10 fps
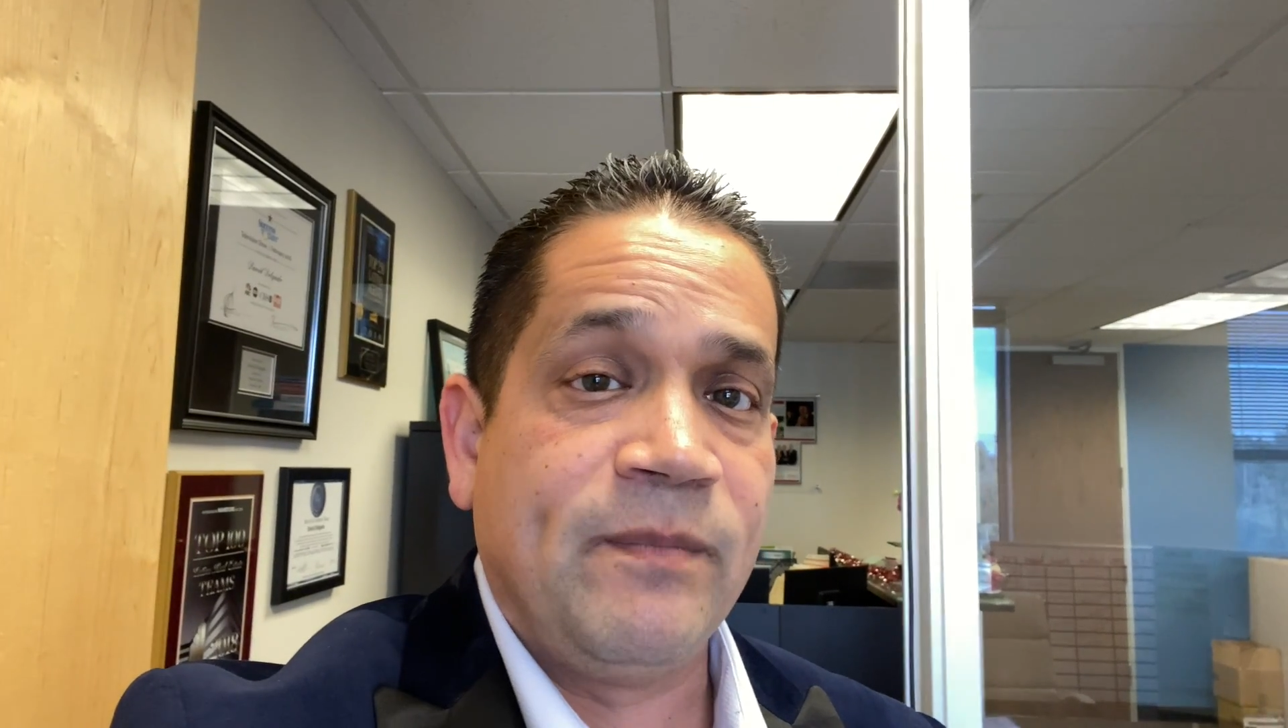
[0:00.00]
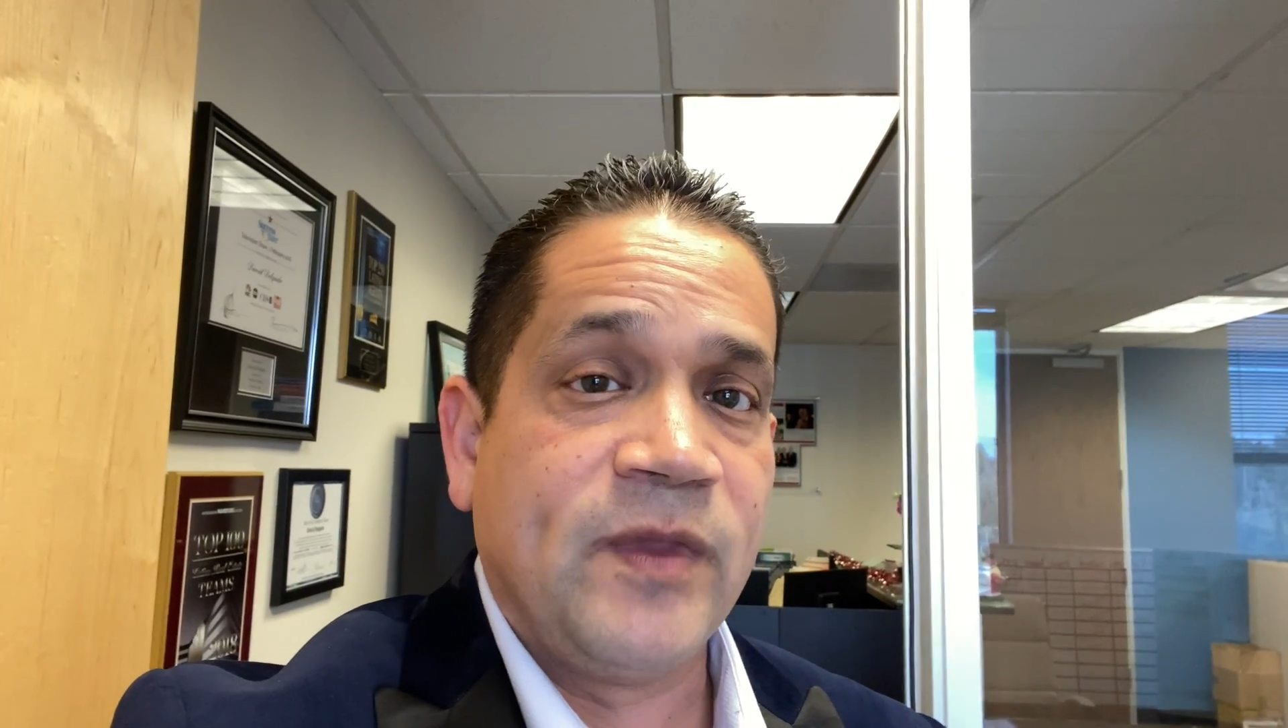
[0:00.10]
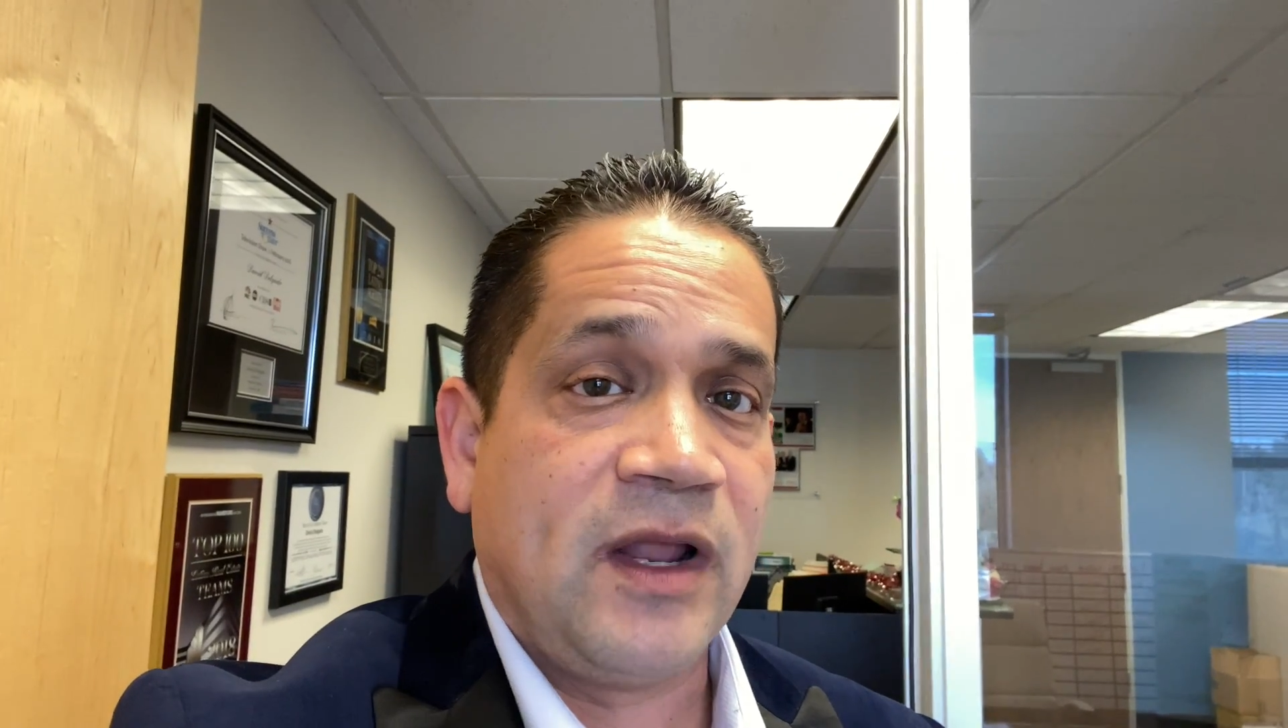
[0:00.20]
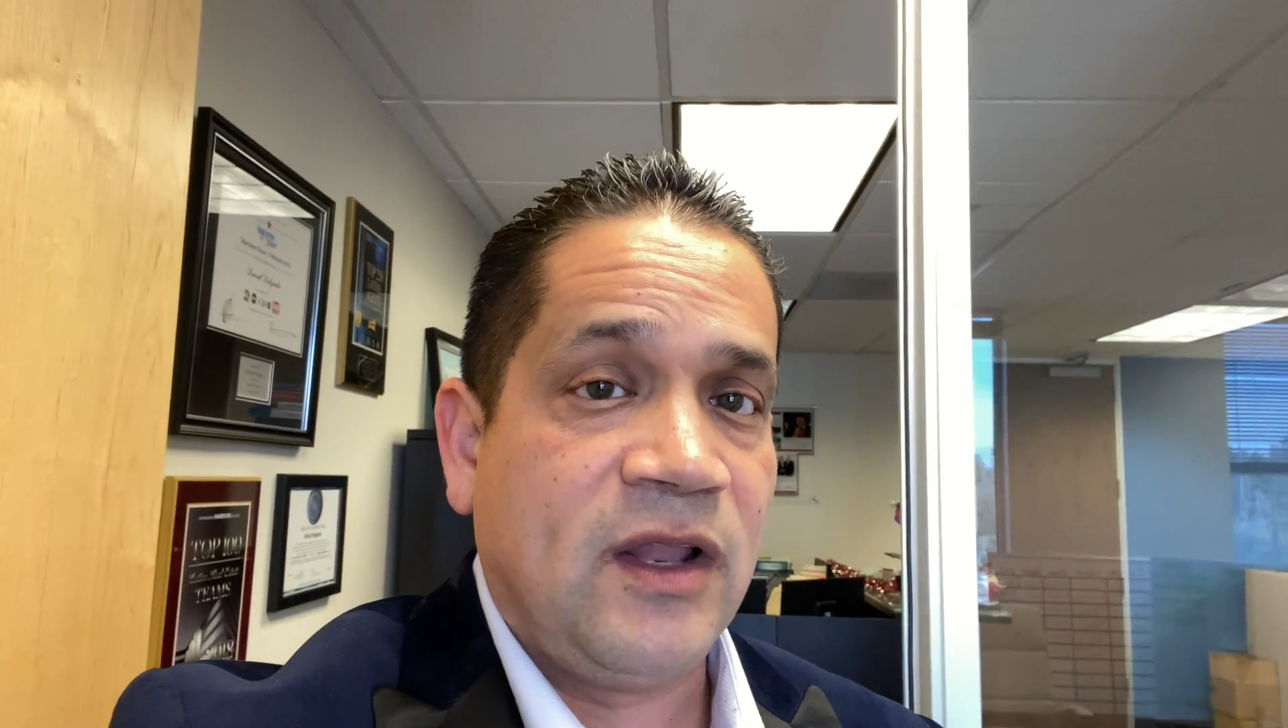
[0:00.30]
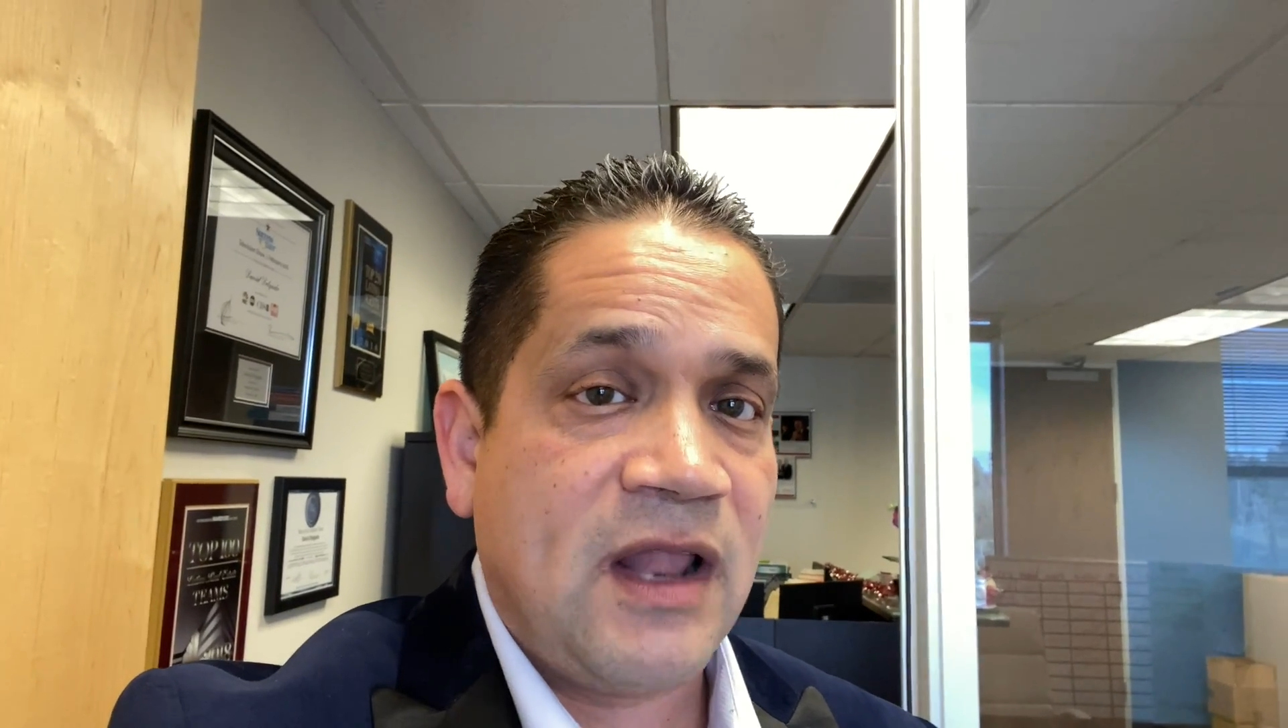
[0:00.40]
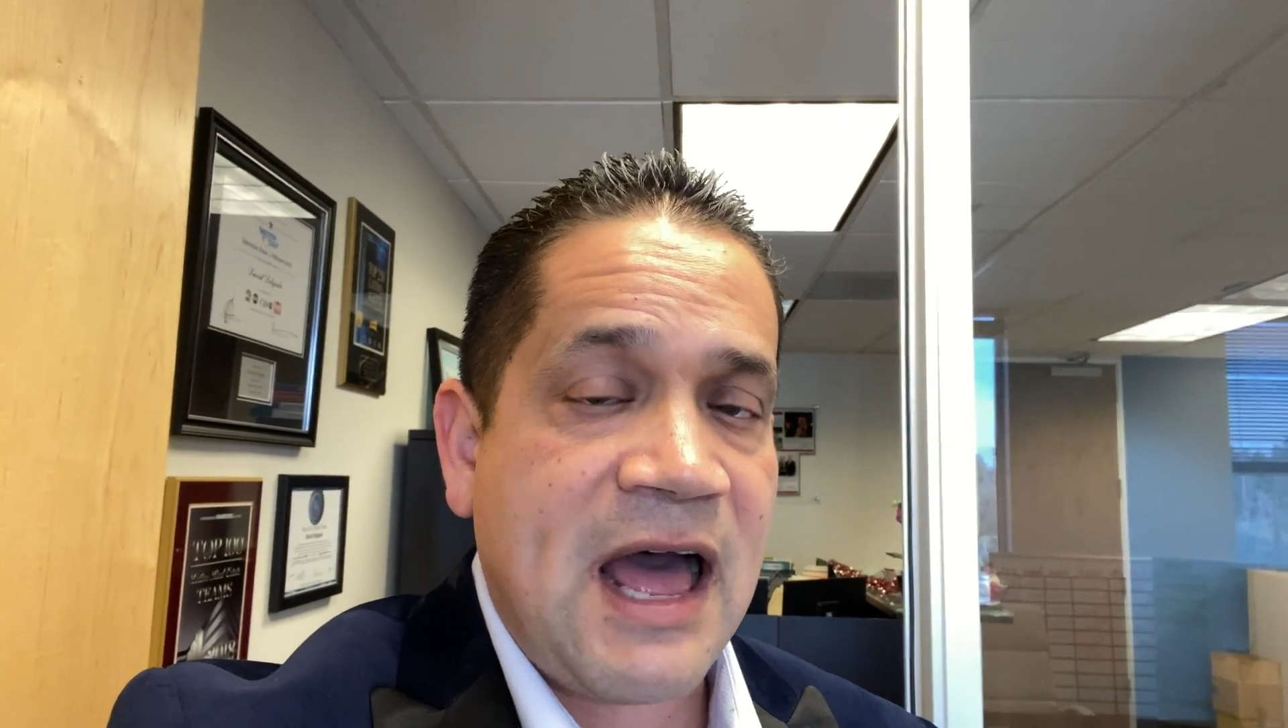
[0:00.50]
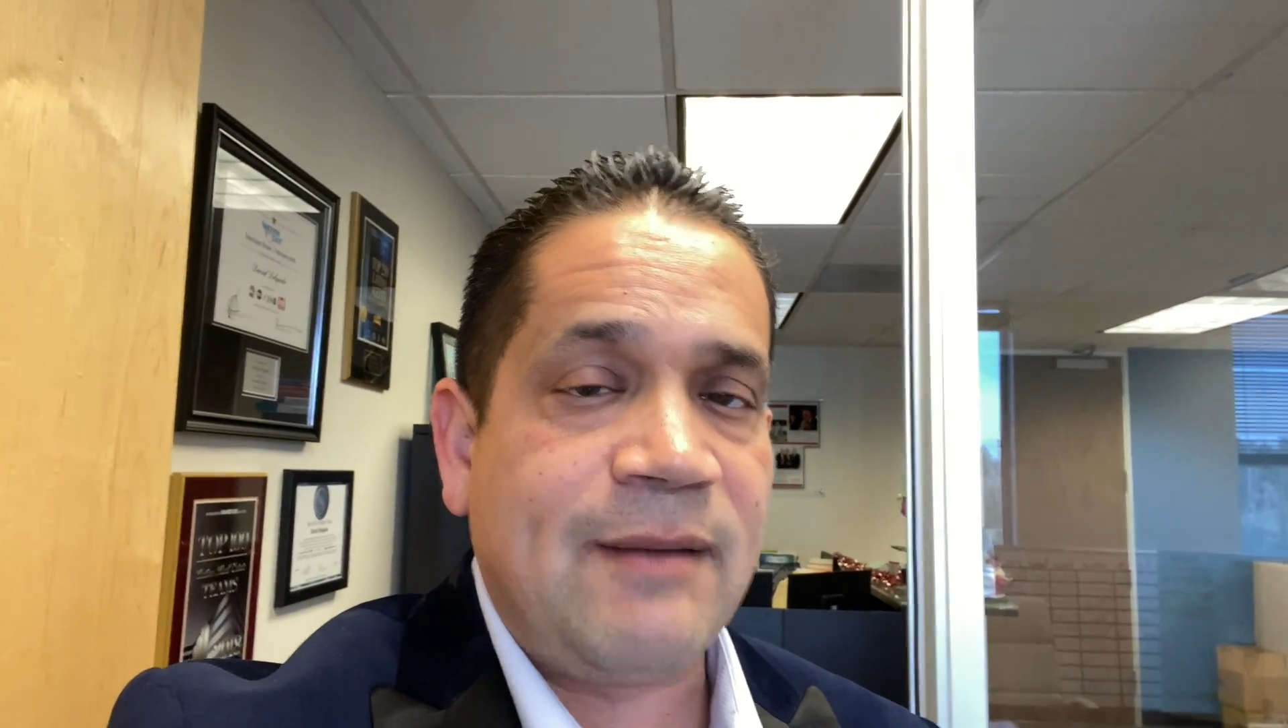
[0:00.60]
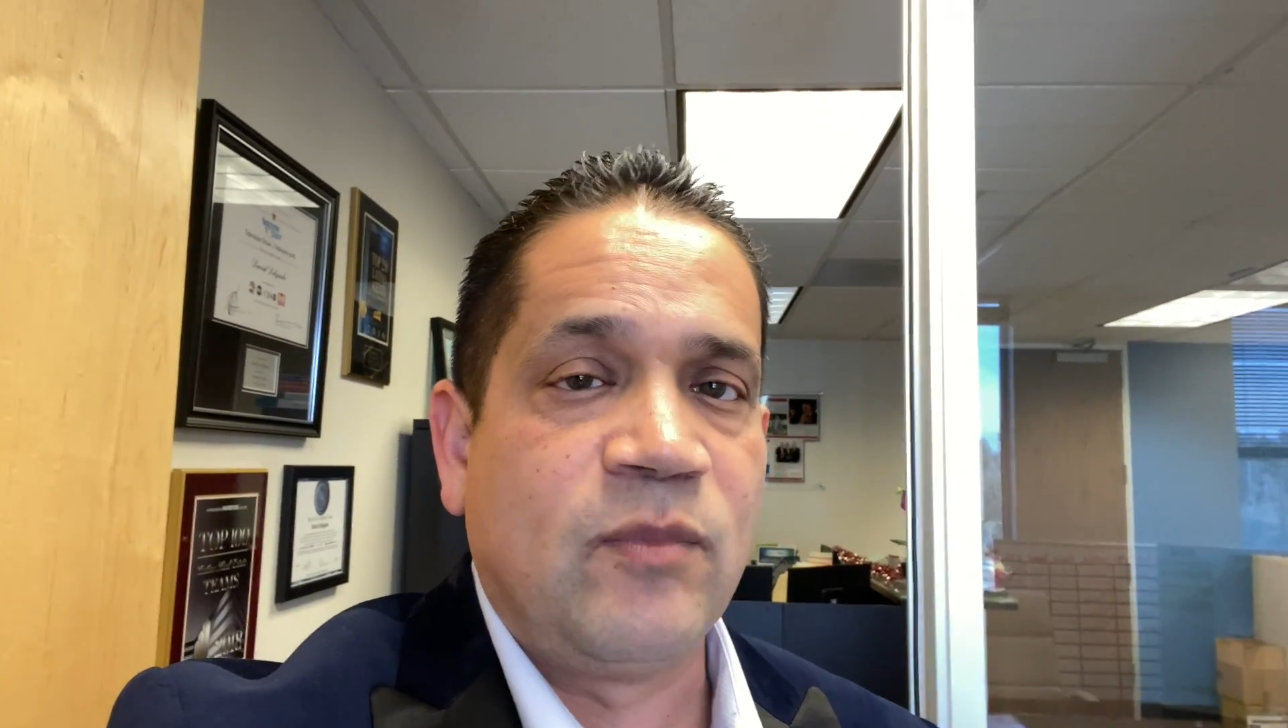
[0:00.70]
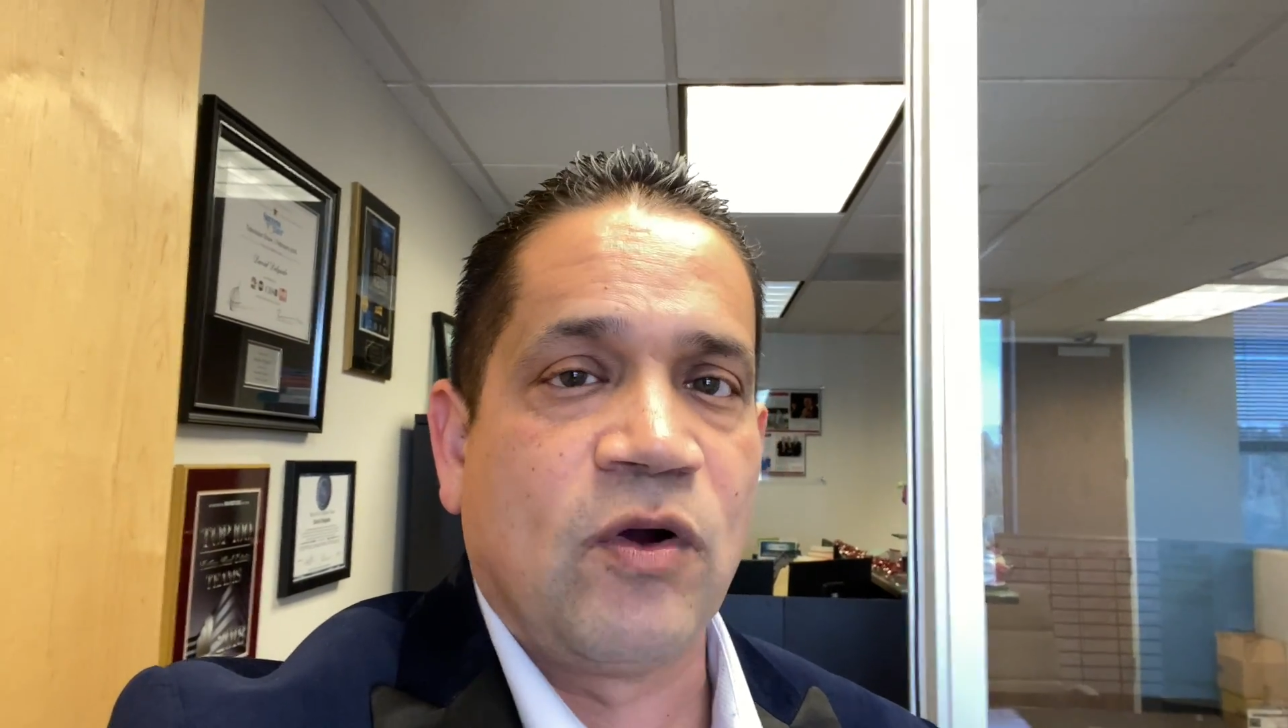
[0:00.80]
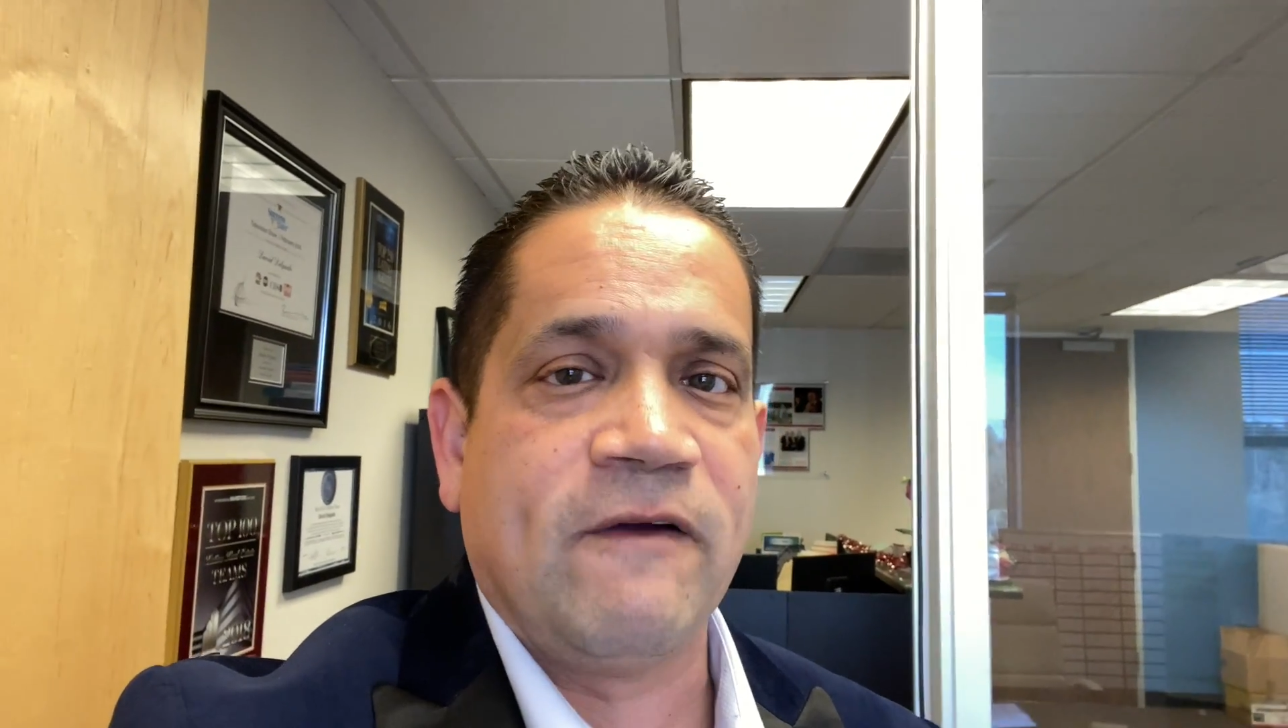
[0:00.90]
a
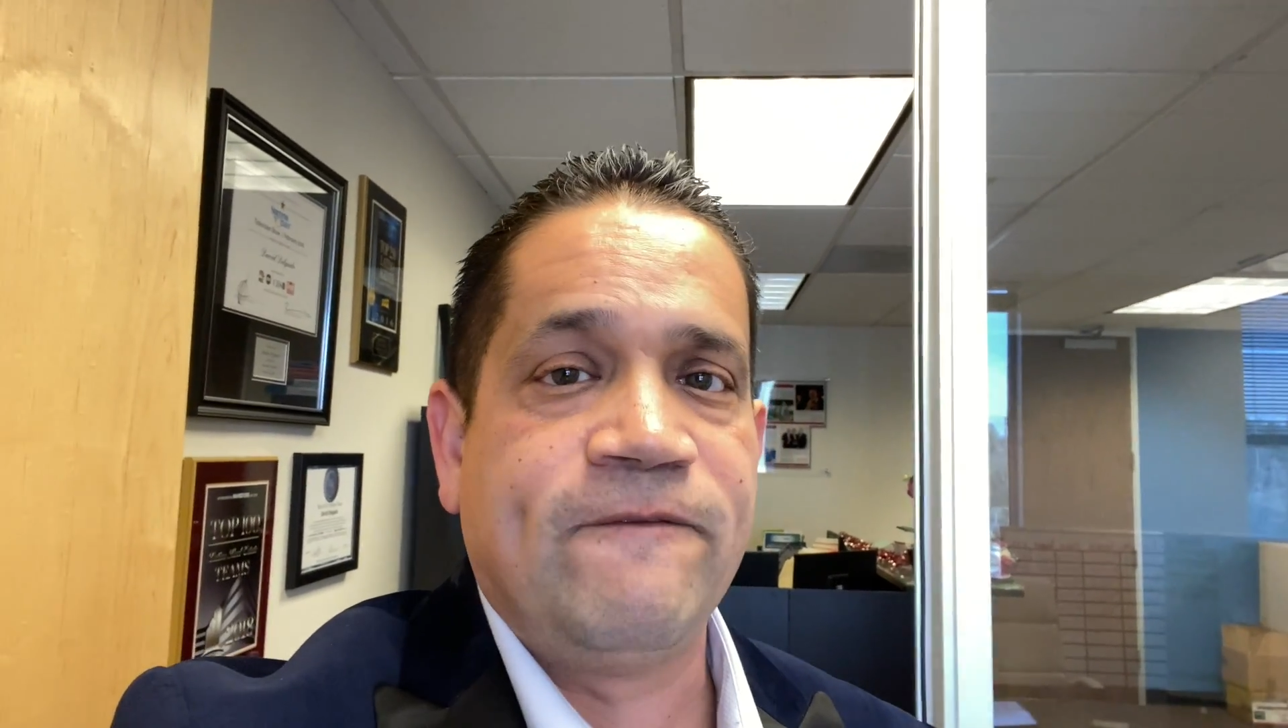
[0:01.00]
lot more